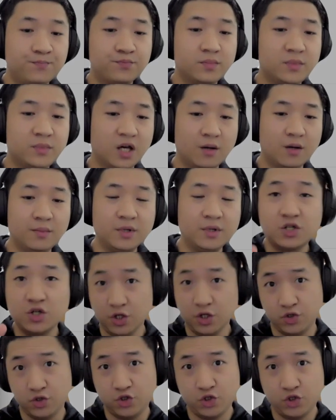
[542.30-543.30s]
Yeah, make sure
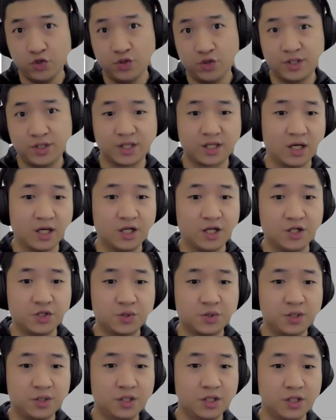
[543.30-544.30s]
you choose the
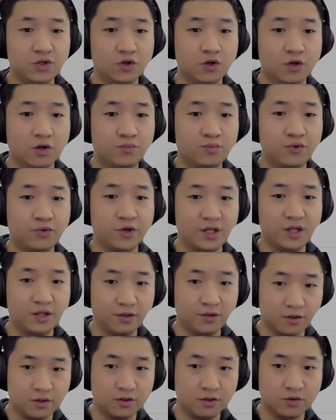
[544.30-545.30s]
country that you operate
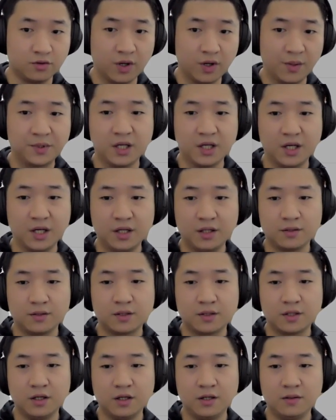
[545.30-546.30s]
your website,
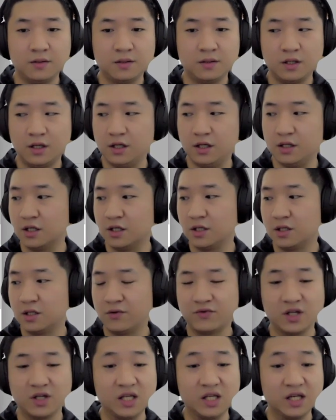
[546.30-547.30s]
okay, in terms of
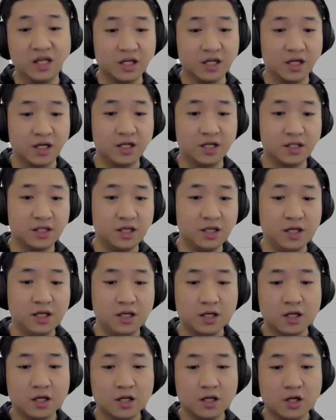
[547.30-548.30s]
the legality.
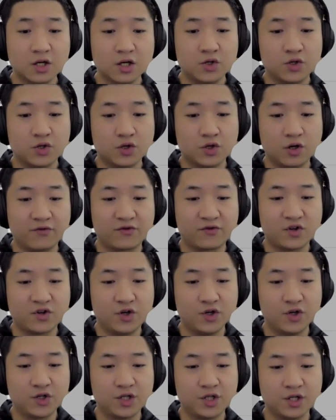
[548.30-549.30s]
So of
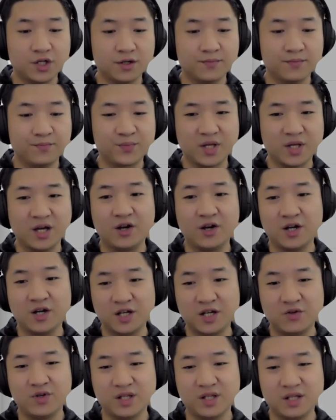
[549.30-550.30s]
course, I
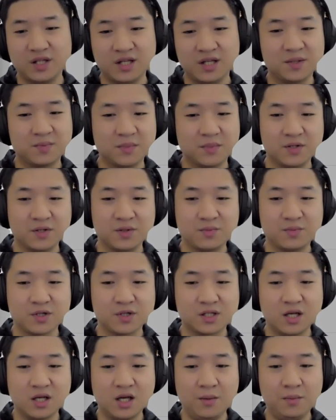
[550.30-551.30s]
already read this multiple
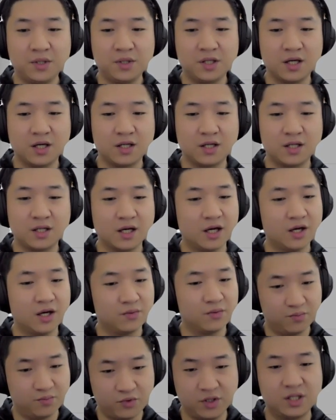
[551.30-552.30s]
times and I
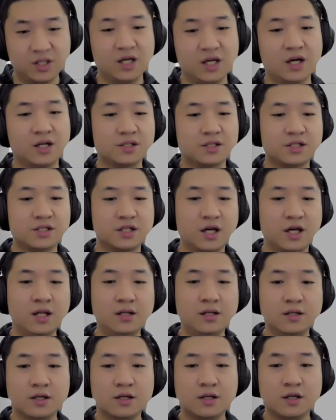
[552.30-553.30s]
pretty
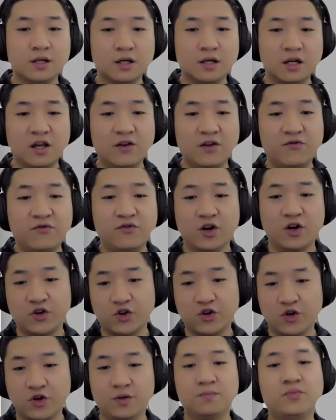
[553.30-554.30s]
understand. If you are
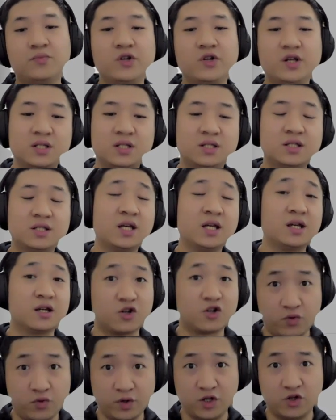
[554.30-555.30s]
not, please take a
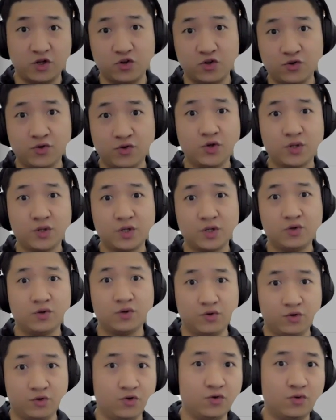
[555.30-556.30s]
quick look so that you'll
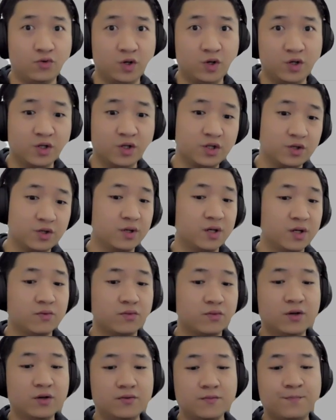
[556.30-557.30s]
know what you're dealing
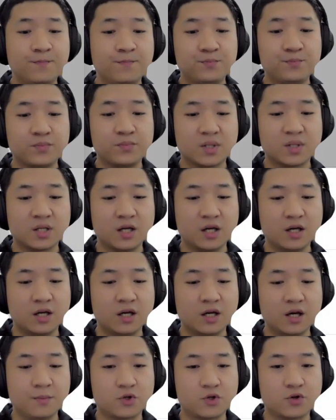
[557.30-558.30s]
with. Okay,
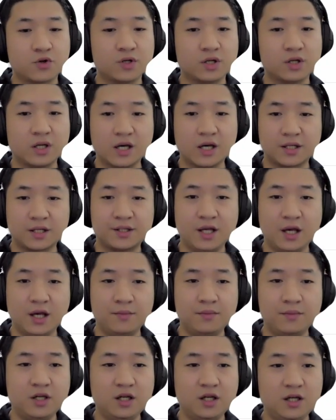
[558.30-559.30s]
I'm going to
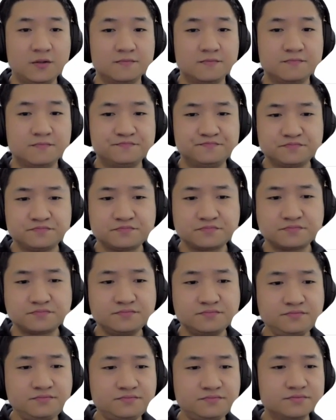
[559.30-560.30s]
accept it.
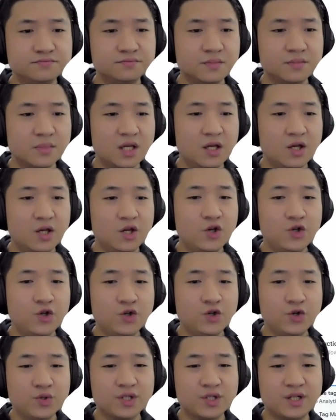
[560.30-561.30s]

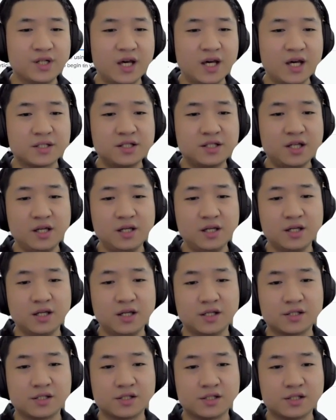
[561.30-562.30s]
So the next thing
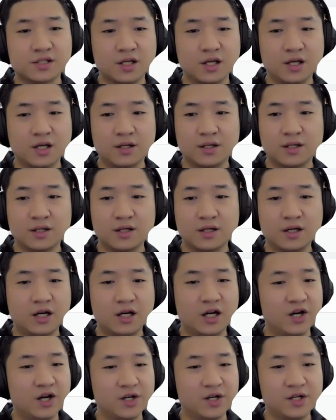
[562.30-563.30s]
is,
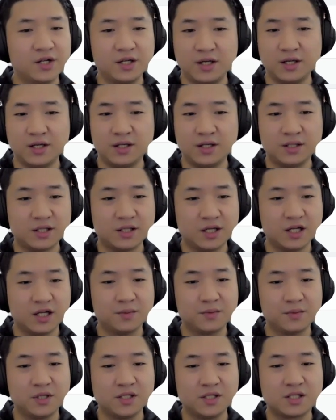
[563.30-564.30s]
I already set
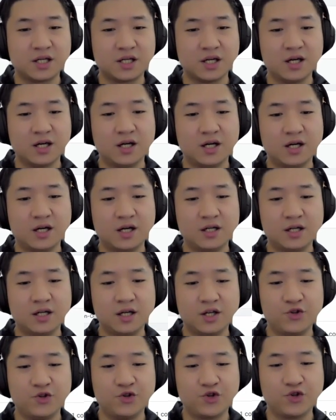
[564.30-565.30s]
up this guy
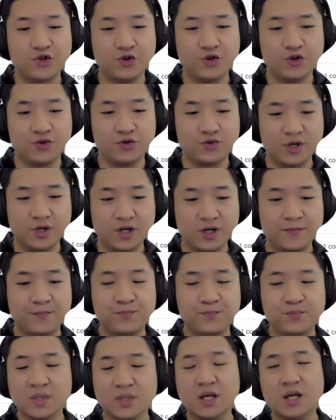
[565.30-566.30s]
and so on, right?
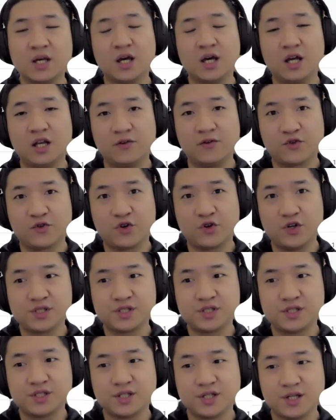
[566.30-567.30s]
And of
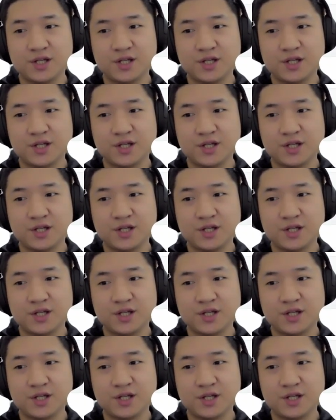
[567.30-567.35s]
course,